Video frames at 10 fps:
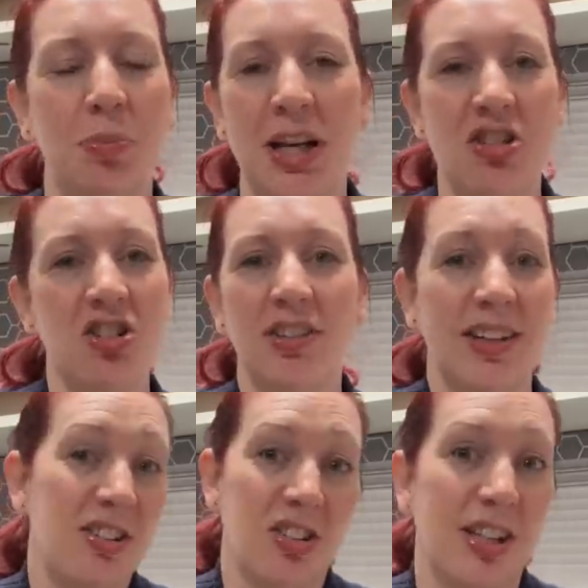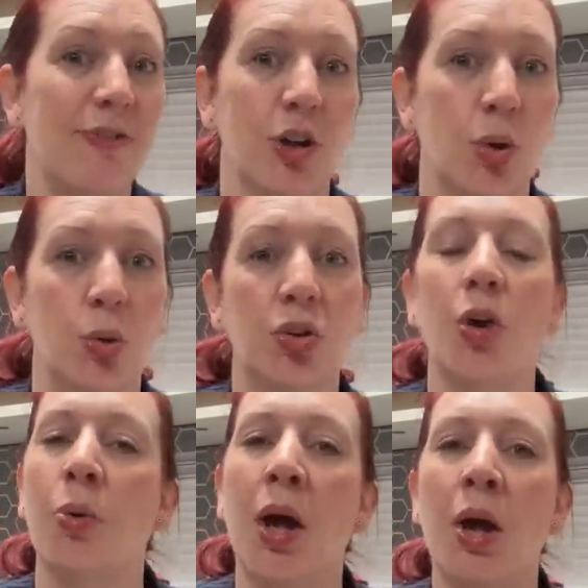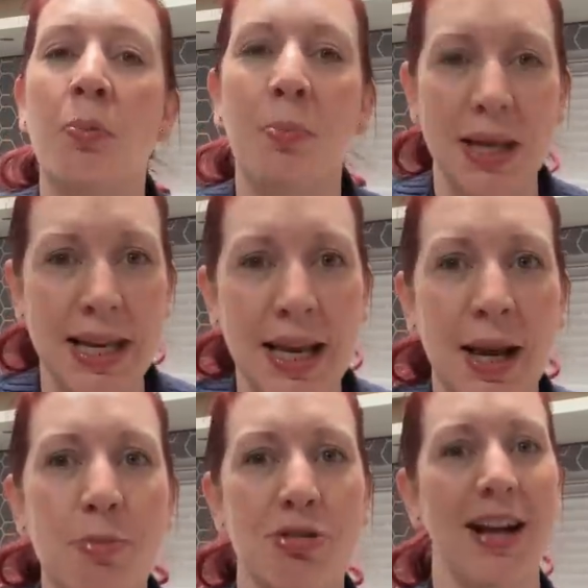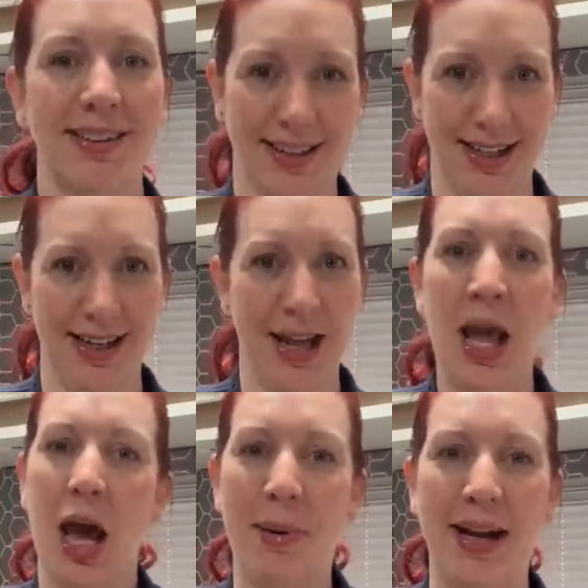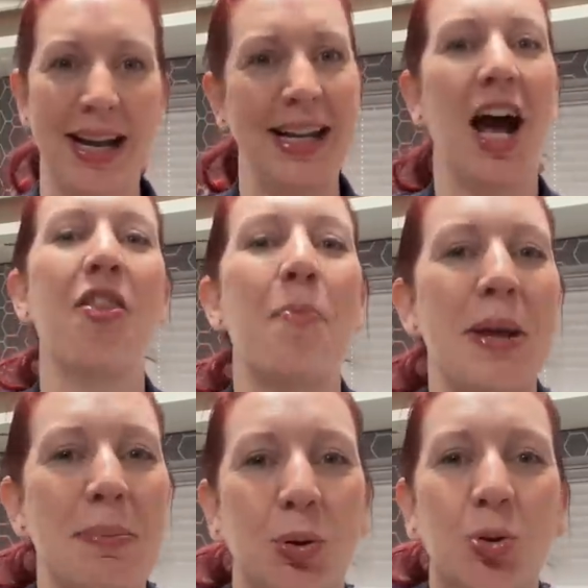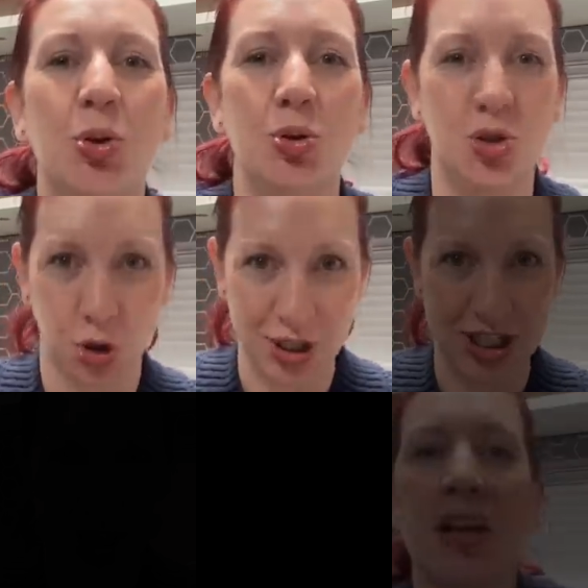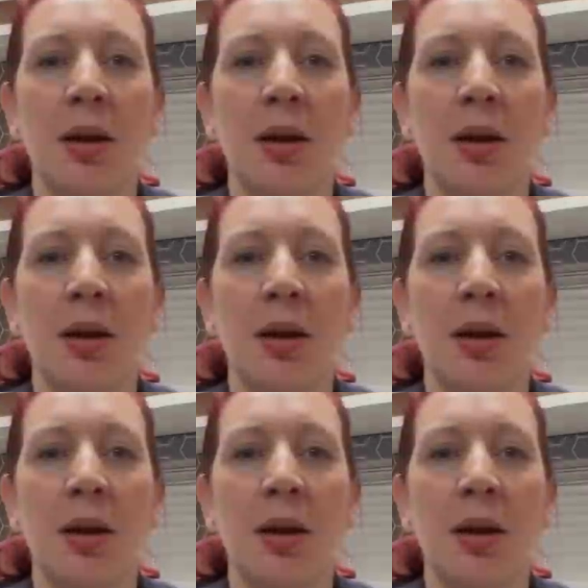But it's just difficult. So be practical about getting other people to join you.